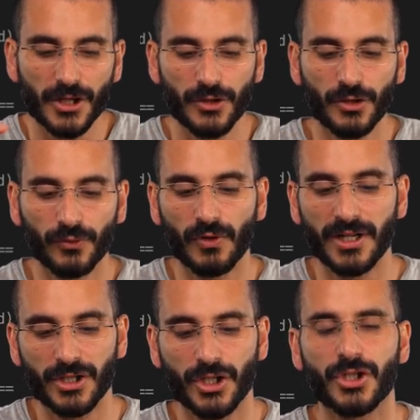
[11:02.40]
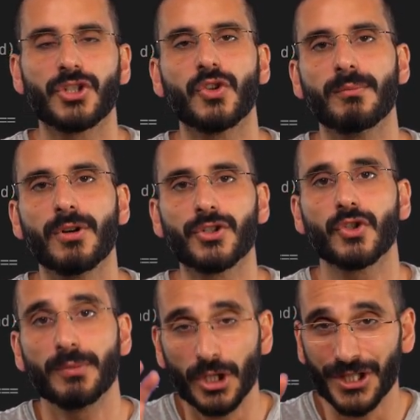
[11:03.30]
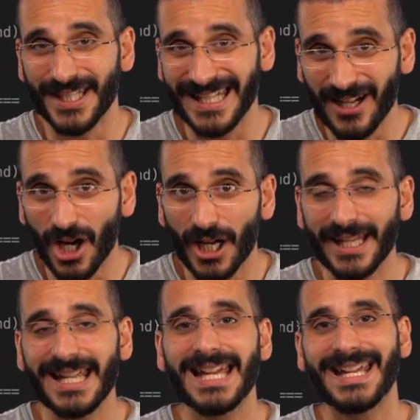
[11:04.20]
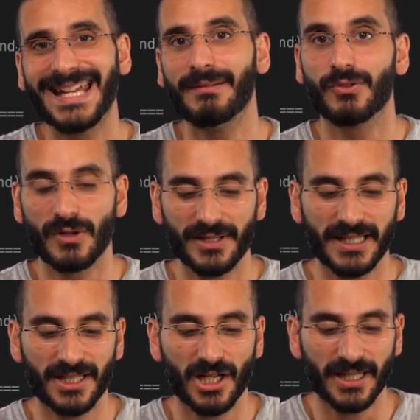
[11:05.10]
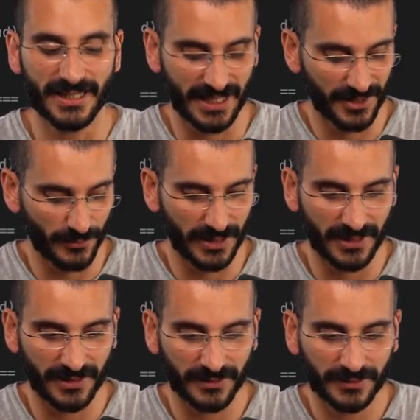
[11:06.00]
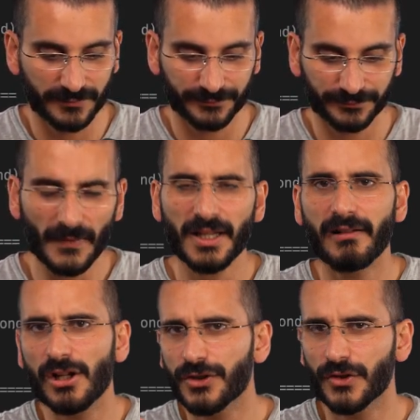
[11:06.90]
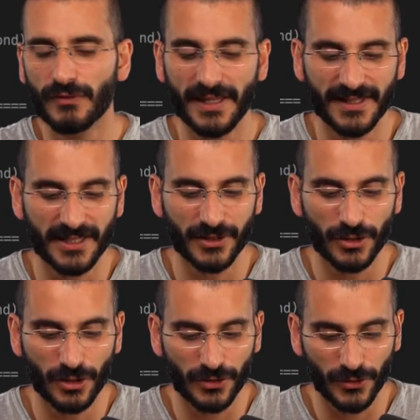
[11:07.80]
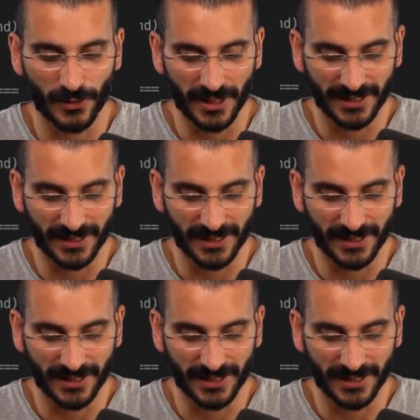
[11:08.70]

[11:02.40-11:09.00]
you could run just your module, but on CI, it would run the entire test suite. There are lots of great things that you can do like